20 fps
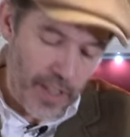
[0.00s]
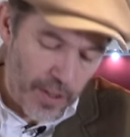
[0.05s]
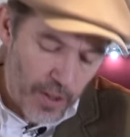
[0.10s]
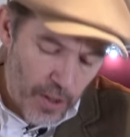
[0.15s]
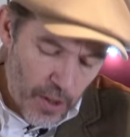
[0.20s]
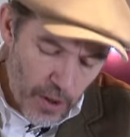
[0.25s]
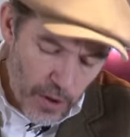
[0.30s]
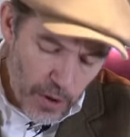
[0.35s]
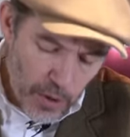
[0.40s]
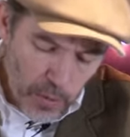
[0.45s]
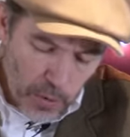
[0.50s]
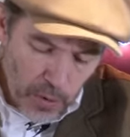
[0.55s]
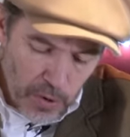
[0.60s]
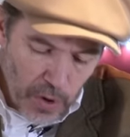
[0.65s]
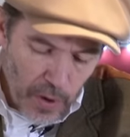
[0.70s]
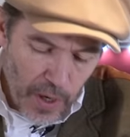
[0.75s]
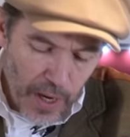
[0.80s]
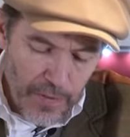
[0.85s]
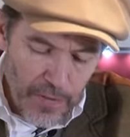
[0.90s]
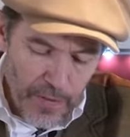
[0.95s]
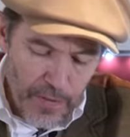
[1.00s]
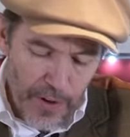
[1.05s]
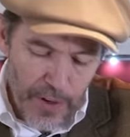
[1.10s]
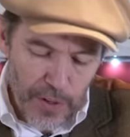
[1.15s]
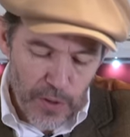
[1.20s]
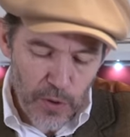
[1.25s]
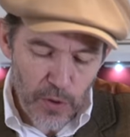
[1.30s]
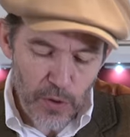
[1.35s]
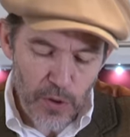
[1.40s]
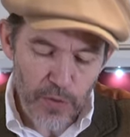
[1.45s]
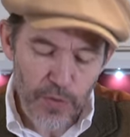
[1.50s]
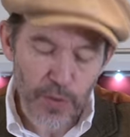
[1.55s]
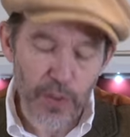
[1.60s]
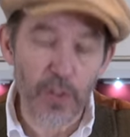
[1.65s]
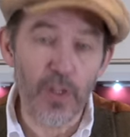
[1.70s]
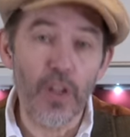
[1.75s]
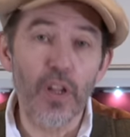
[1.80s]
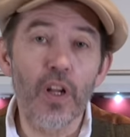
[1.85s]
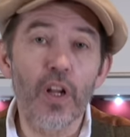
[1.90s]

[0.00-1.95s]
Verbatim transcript: it. You also have a very useful